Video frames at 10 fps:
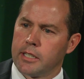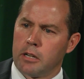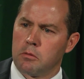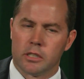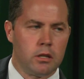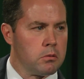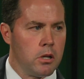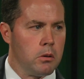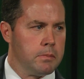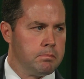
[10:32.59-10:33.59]
Like, I really don't
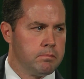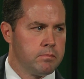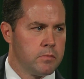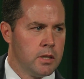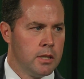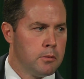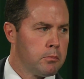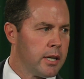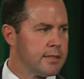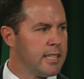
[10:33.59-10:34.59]
know him.
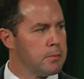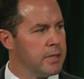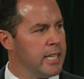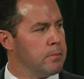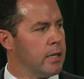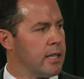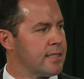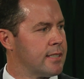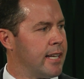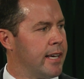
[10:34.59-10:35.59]
But I sent him an email, and I
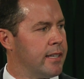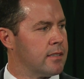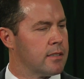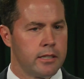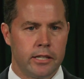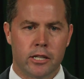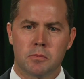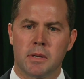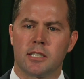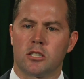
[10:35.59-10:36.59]
said, hey,
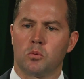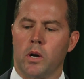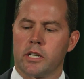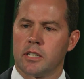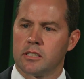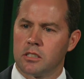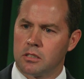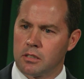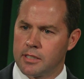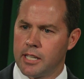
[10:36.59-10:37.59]
here's my situation. I
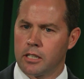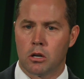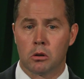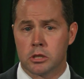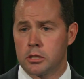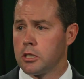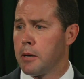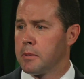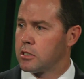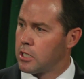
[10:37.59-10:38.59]
just took this head coaching
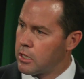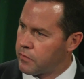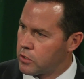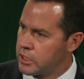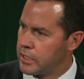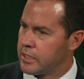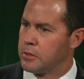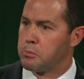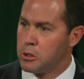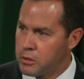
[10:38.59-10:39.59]
job at Southern
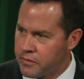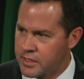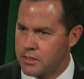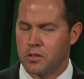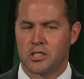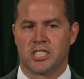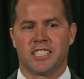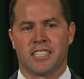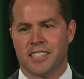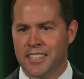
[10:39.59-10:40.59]
Virginia, in Buena Vista,
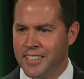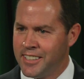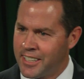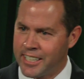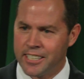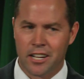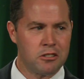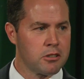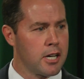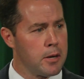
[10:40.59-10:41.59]
Virginia. I need
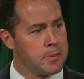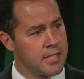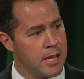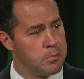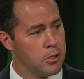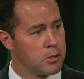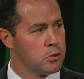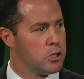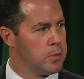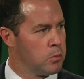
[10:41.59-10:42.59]
100 copies of that book.
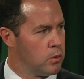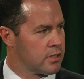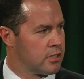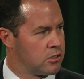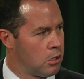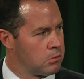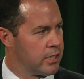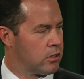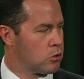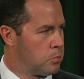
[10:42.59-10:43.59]
Would you be willing to
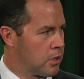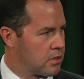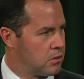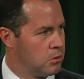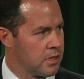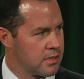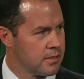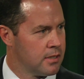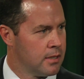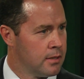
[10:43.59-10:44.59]
donate those books to
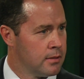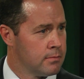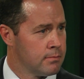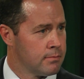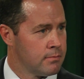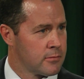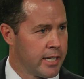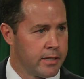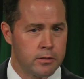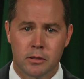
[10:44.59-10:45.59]
us?
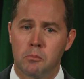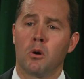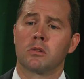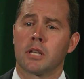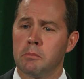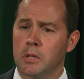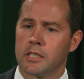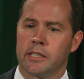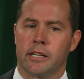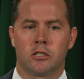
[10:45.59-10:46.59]
Okay?
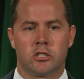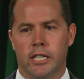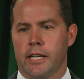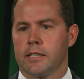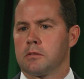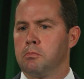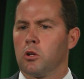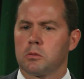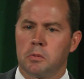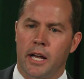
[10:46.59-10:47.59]
Multi-millionaire, jets,
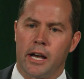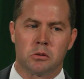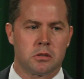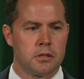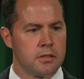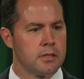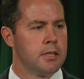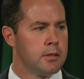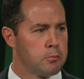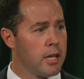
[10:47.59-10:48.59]
multiple houses,
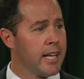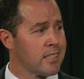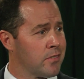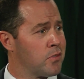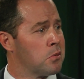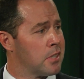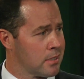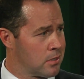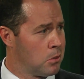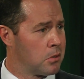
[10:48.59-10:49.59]
probably has a few
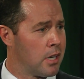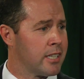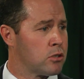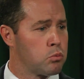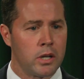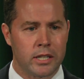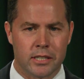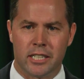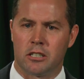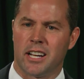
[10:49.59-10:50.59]
things going on. He's running
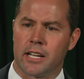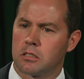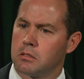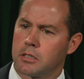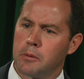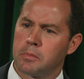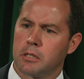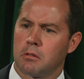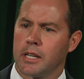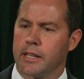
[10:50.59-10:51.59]
an international
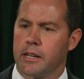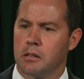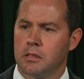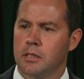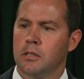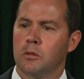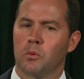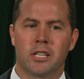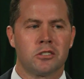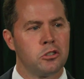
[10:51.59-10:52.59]
company right now.
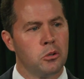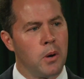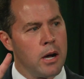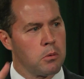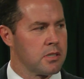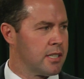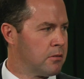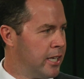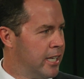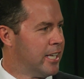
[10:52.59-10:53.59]
Within 2 hours, he
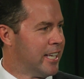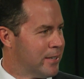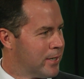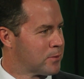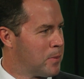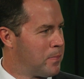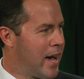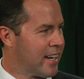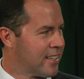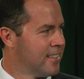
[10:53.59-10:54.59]
emails me
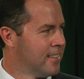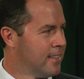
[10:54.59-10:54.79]
back.